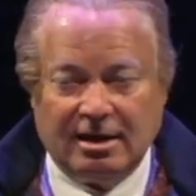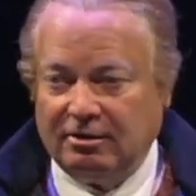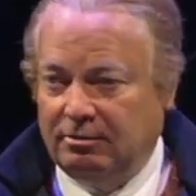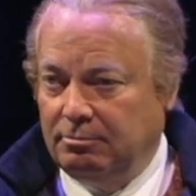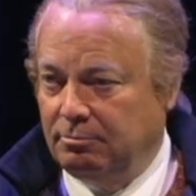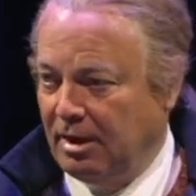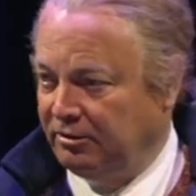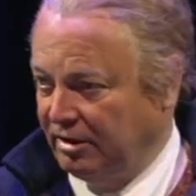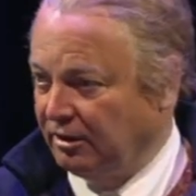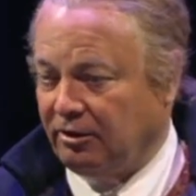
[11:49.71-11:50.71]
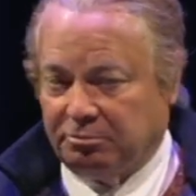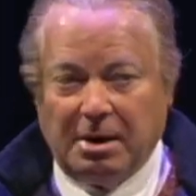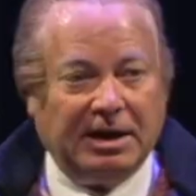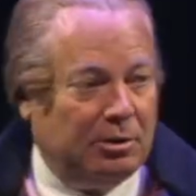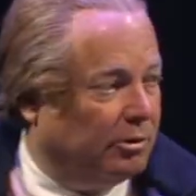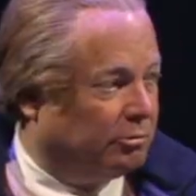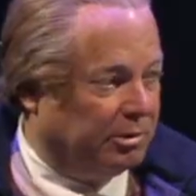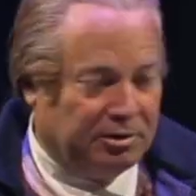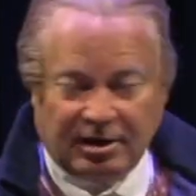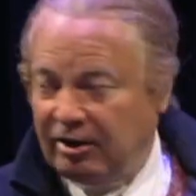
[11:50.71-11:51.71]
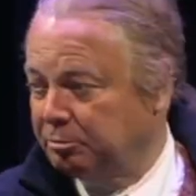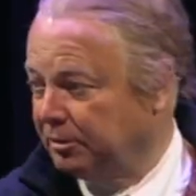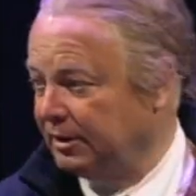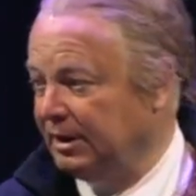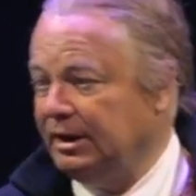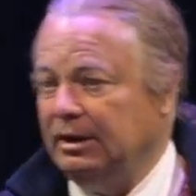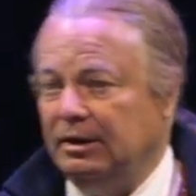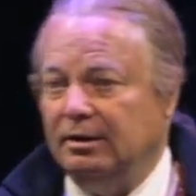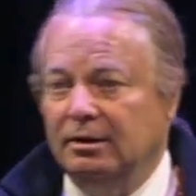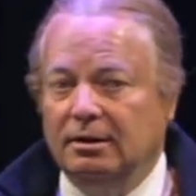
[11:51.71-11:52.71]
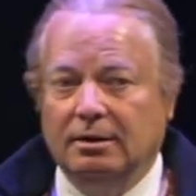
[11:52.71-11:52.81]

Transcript: They sent us money, which we desperately needed,